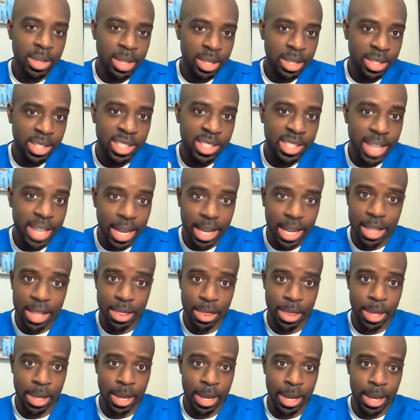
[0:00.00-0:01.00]
The
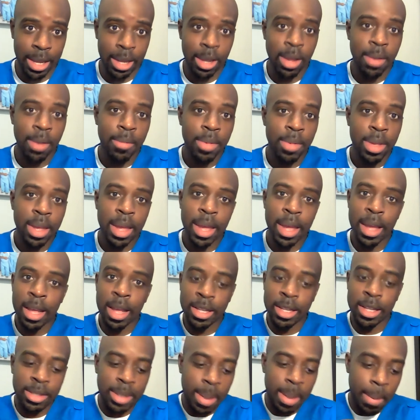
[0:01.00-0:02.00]
second thing
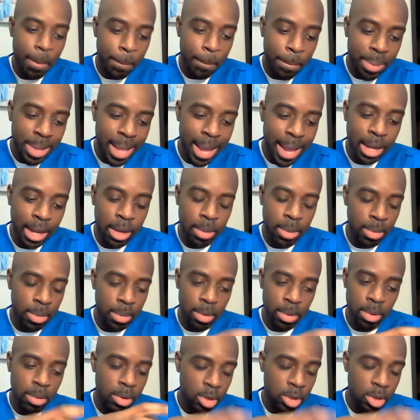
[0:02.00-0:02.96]
is Black